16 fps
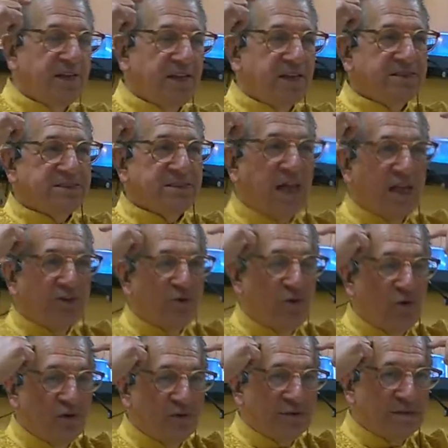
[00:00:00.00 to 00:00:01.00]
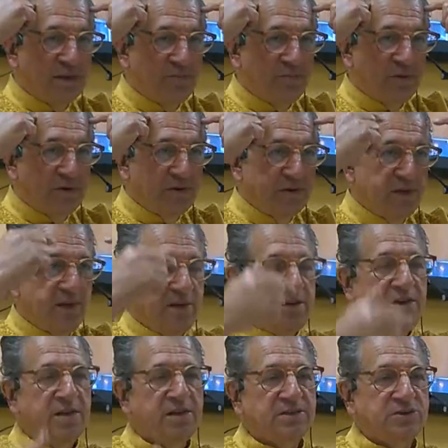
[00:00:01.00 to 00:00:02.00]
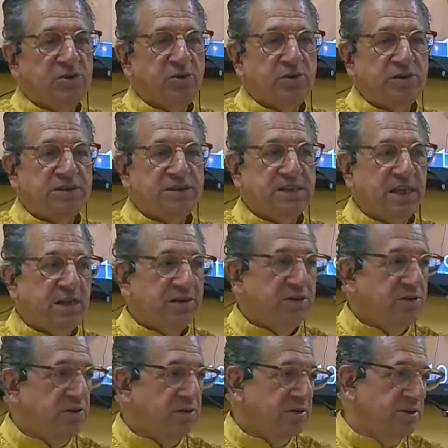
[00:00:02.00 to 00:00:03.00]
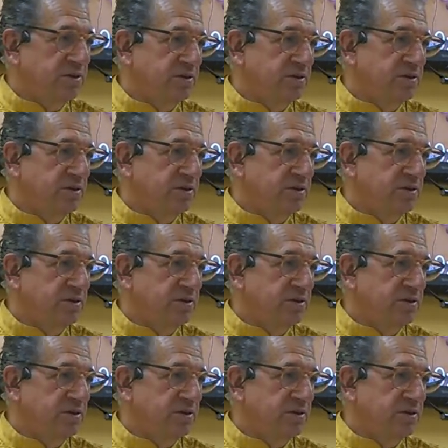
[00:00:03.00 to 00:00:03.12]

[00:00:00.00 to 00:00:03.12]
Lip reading: is not caused up here. The headache is caused down here.